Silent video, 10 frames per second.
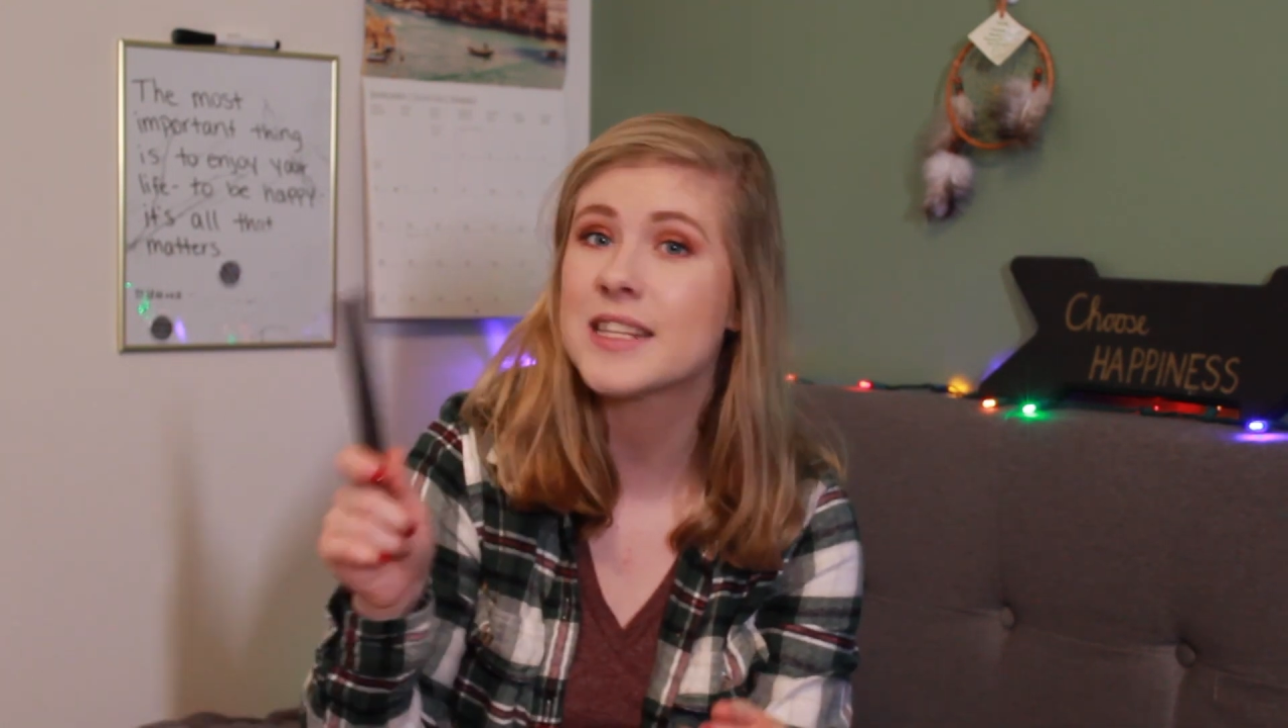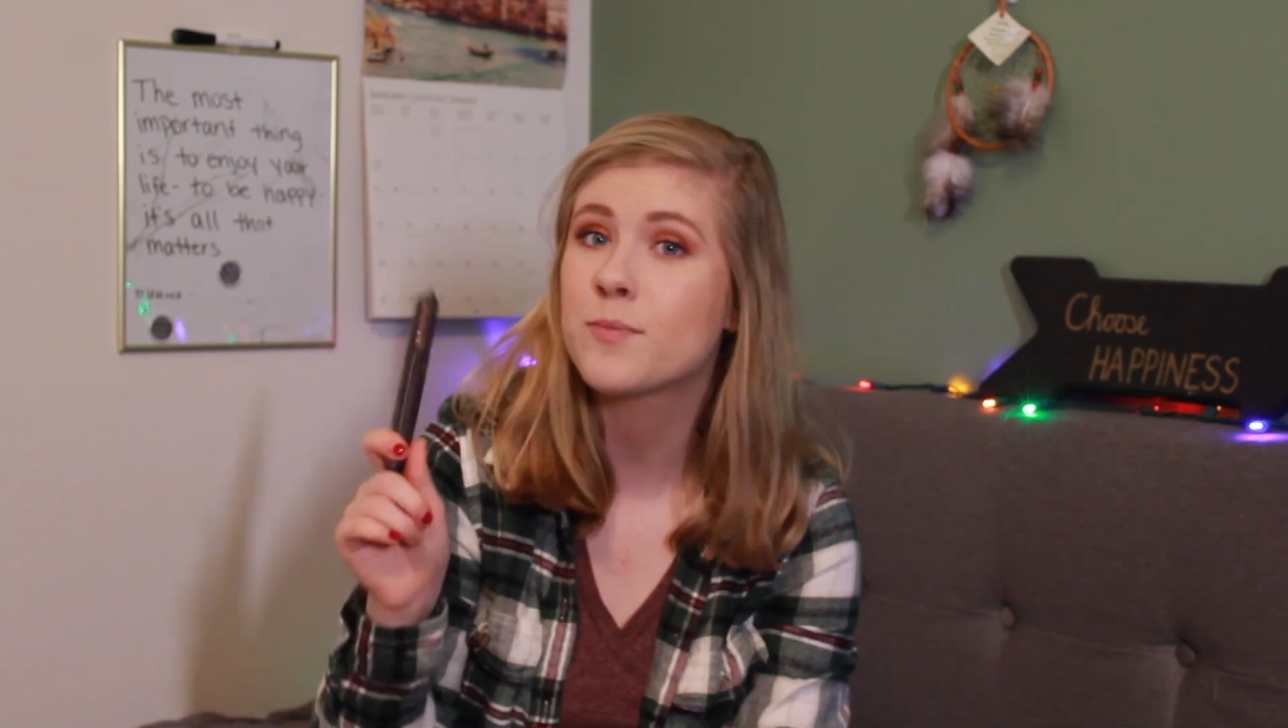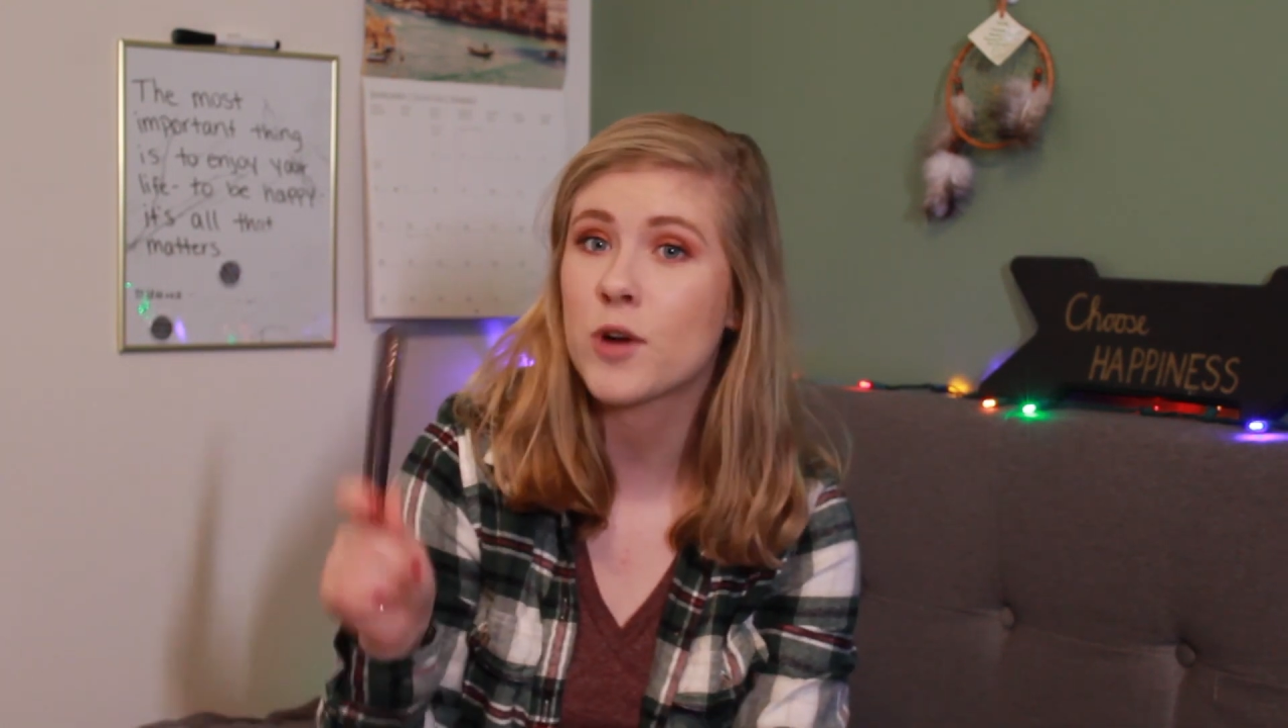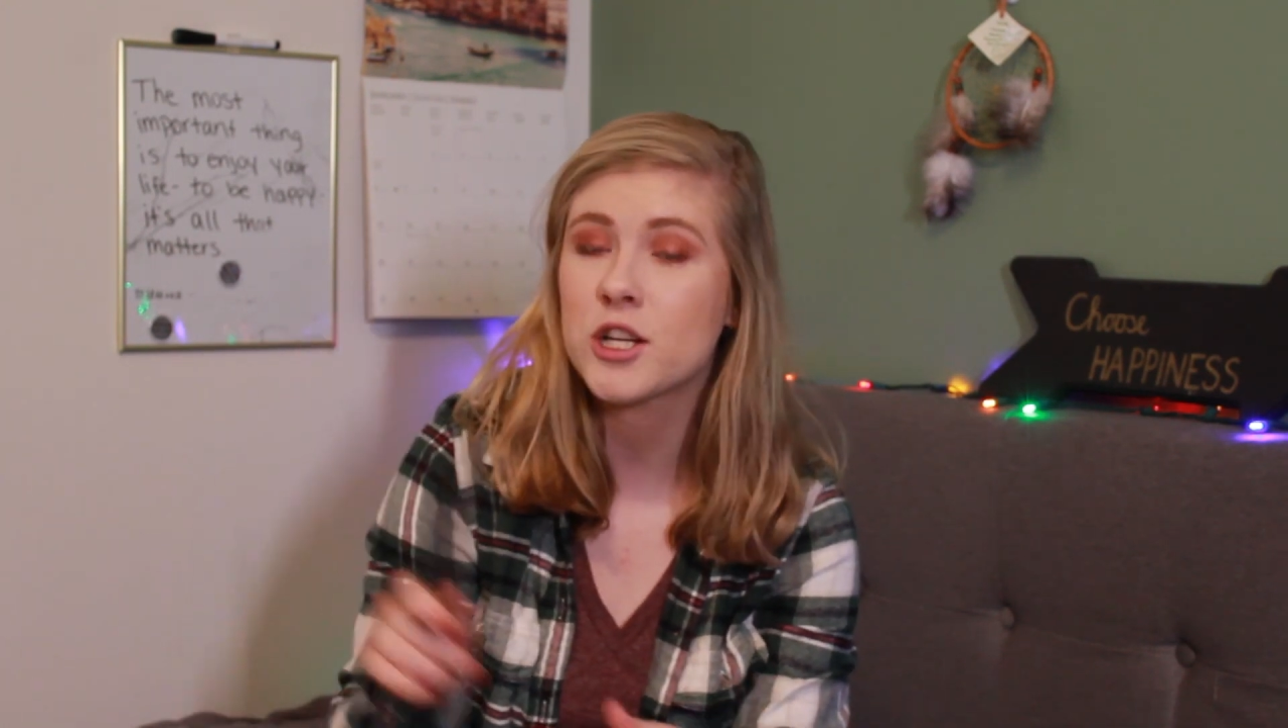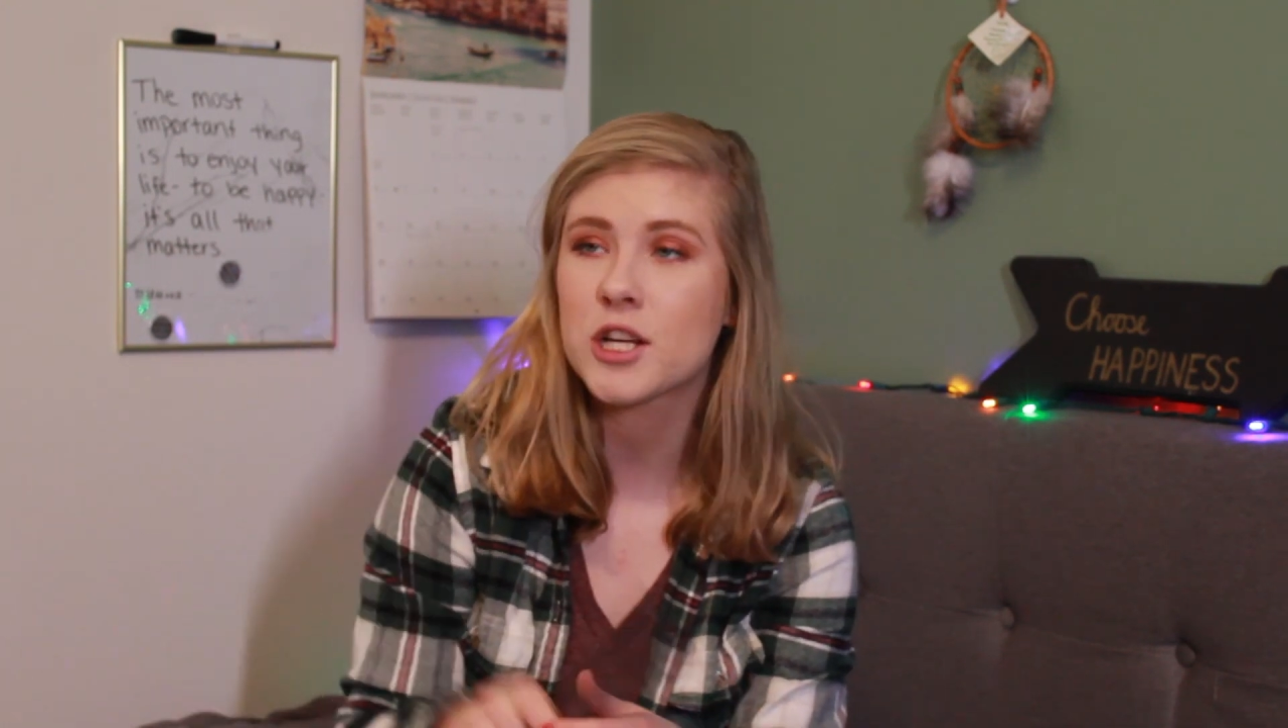
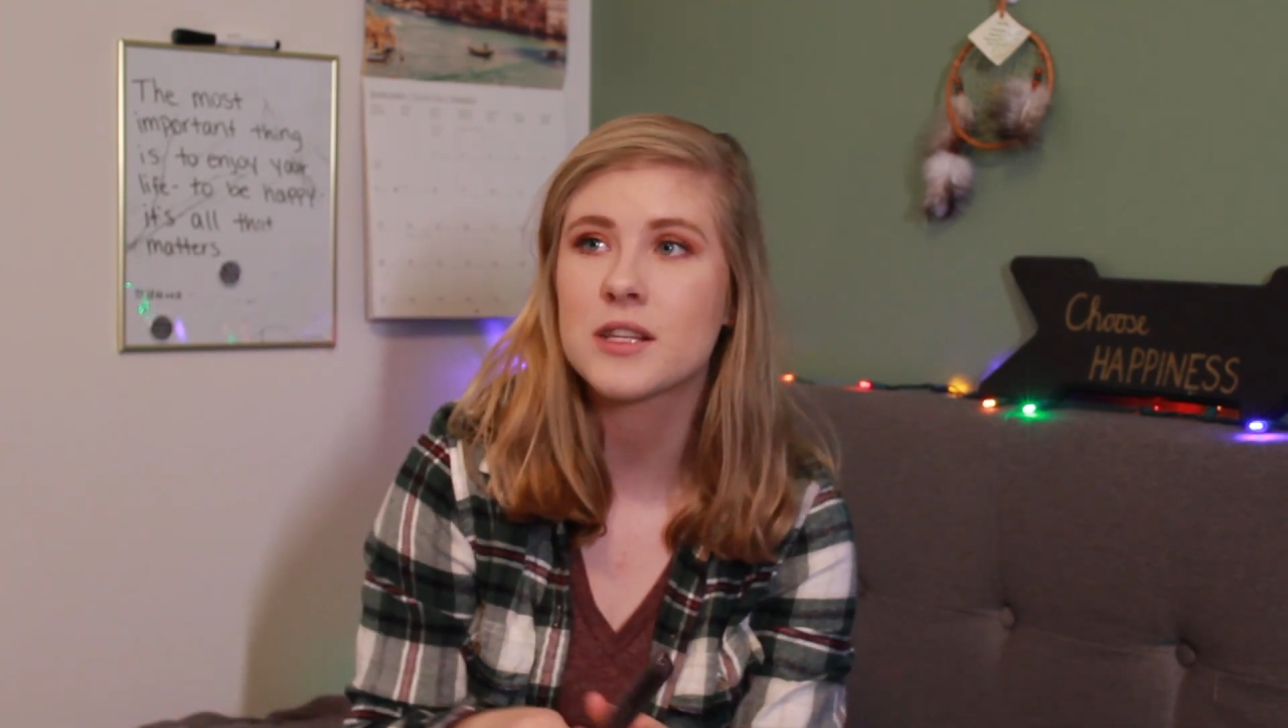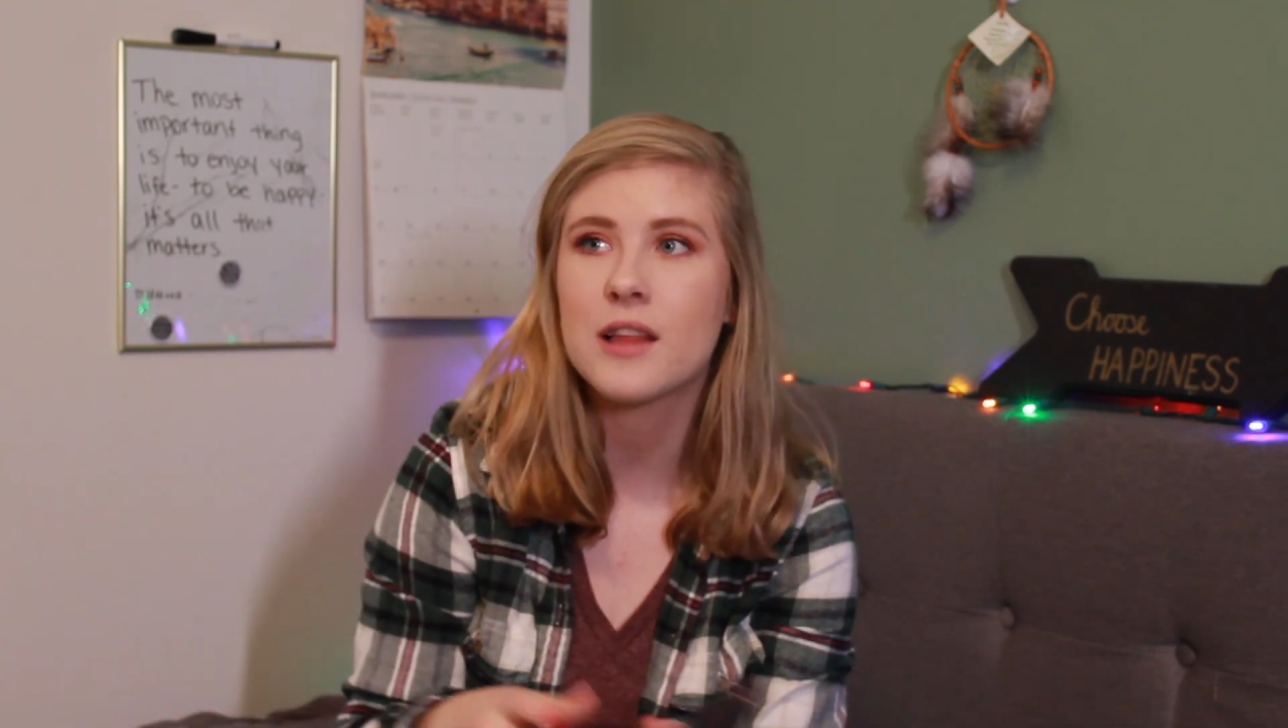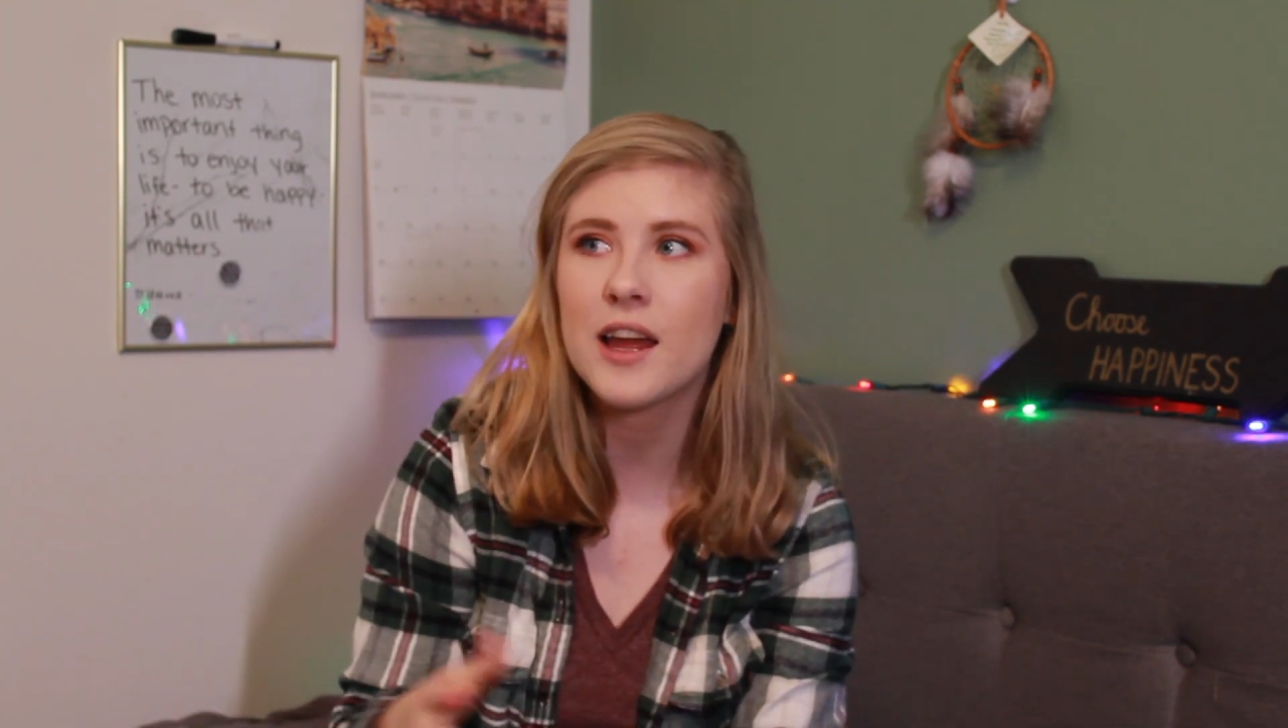this brush because a